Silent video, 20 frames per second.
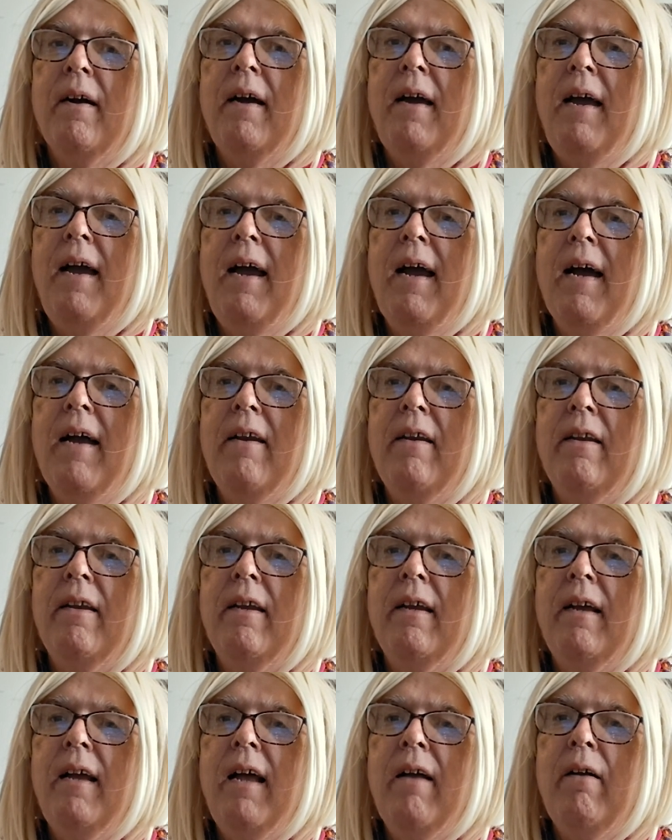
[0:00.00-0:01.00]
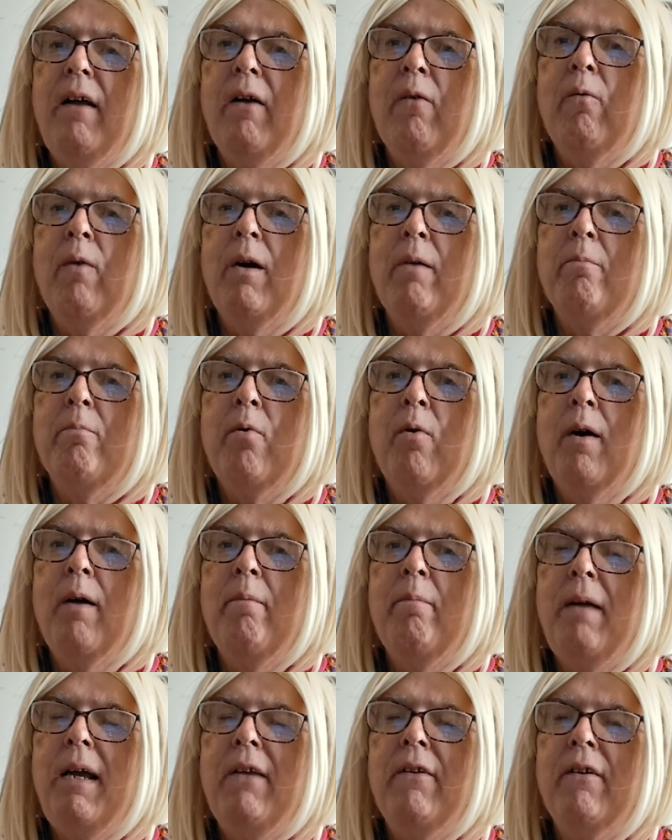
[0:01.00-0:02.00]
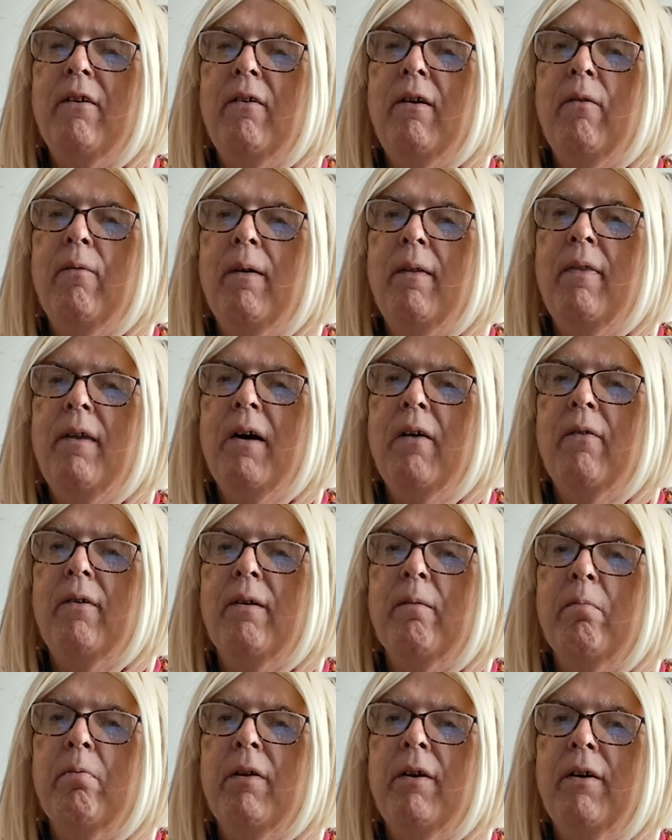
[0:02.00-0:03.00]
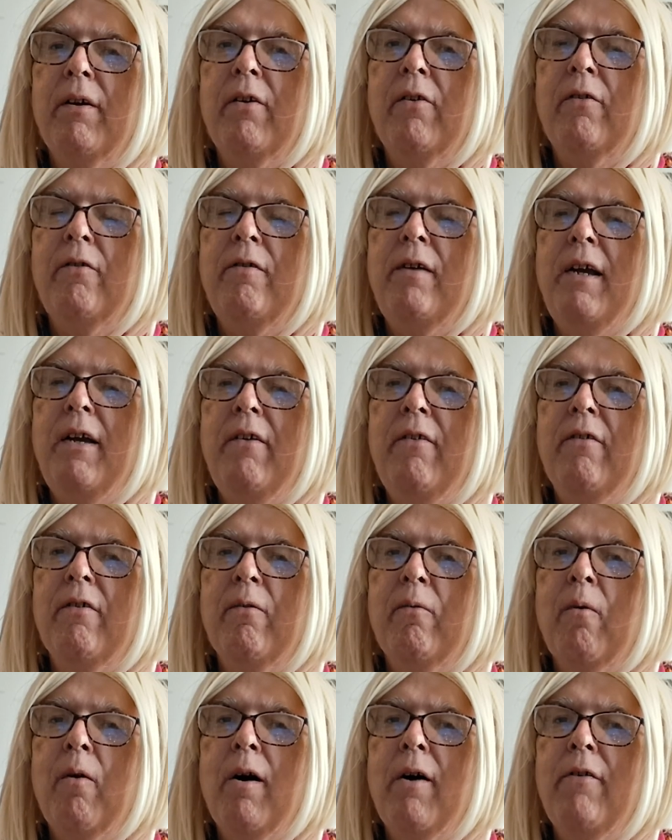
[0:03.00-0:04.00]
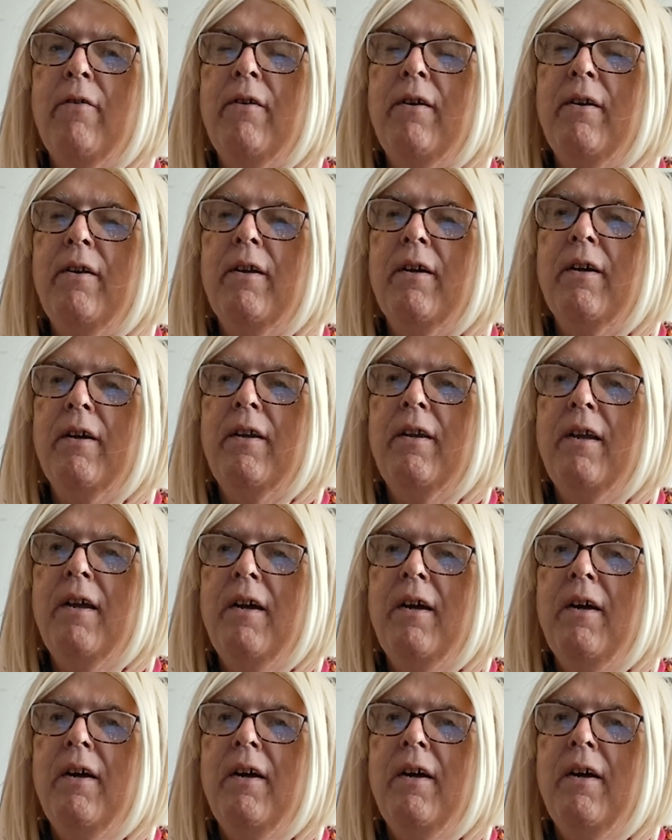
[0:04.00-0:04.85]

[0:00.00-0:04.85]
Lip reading: And at one point, basically, when there was a political change in Washington,